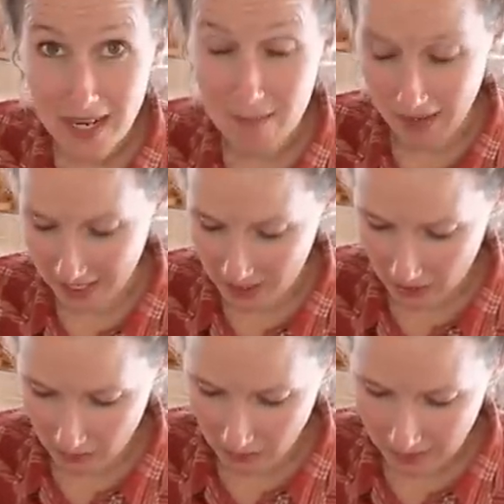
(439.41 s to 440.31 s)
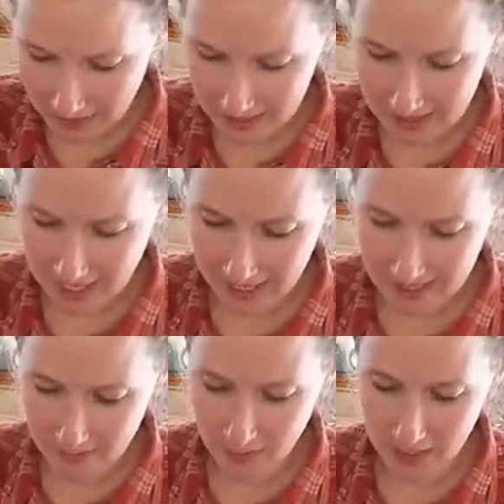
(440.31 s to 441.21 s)
what I might do is
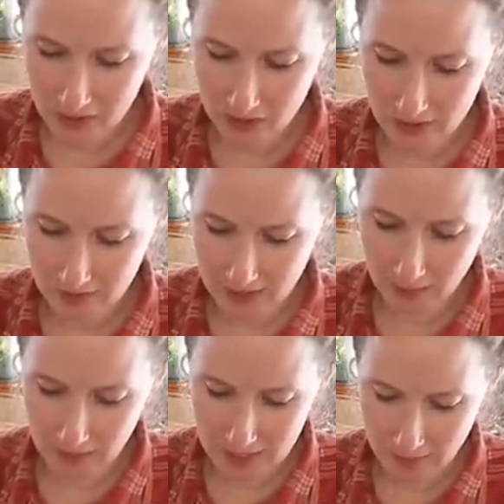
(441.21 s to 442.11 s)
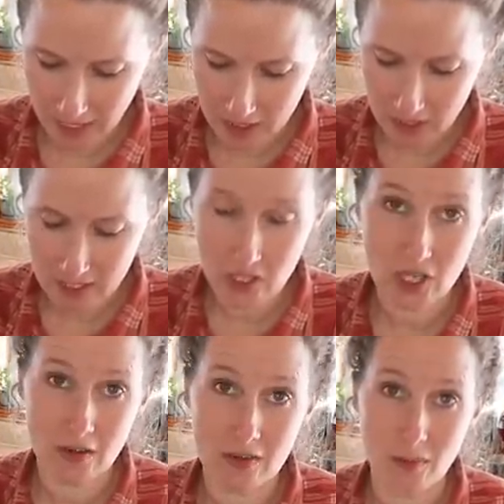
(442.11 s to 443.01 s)
take some pictures of some of these pages and
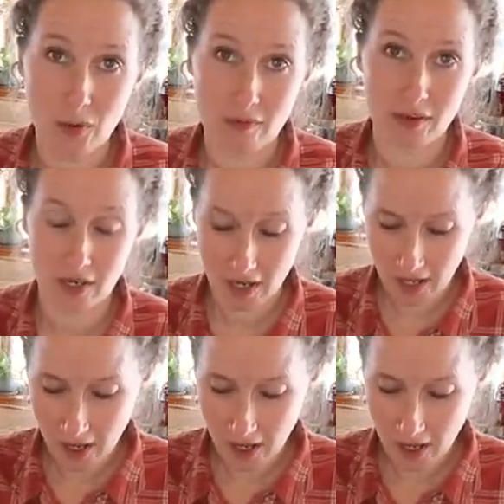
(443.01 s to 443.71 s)
share them over